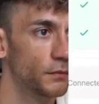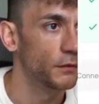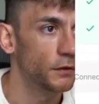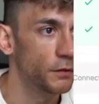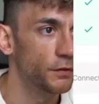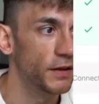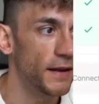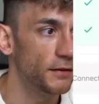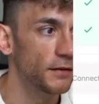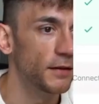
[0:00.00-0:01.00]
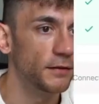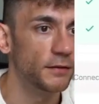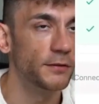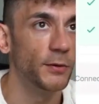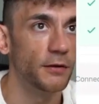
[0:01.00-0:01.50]
So we've connected it to
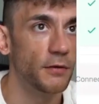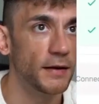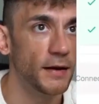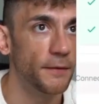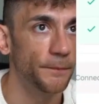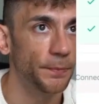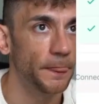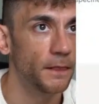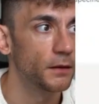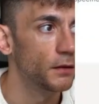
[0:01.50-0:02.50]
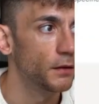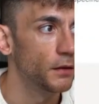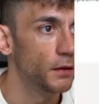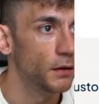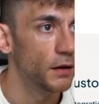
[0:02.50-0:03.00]
Twitter right now.
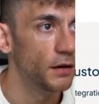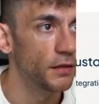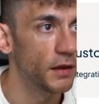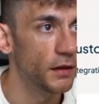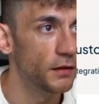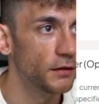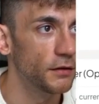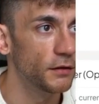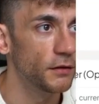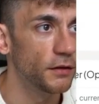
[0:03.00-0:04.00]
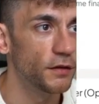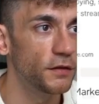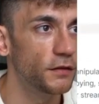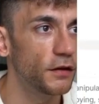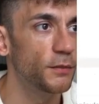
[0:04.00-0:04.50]
And then this
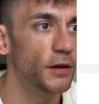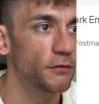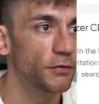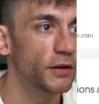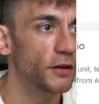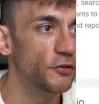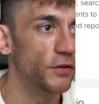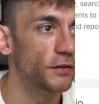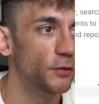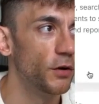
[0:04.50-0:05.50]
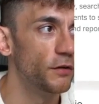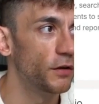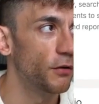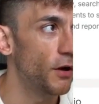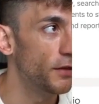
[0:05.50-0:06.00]
is going to be a really interesting
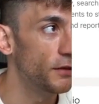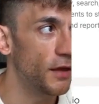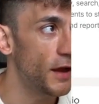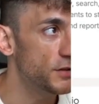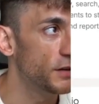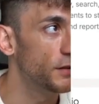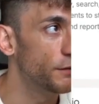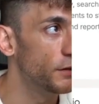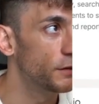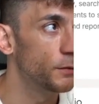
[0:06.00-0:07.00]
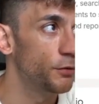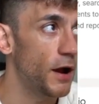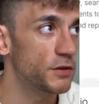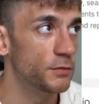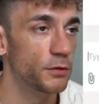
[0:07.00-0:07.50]
workflow, right? And actually something super
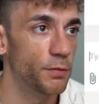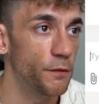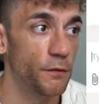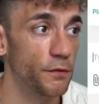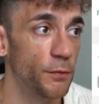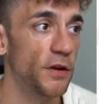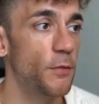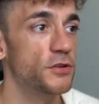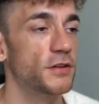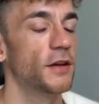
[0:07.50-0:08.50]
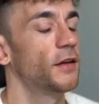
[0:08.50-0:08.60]
actionable for pretty much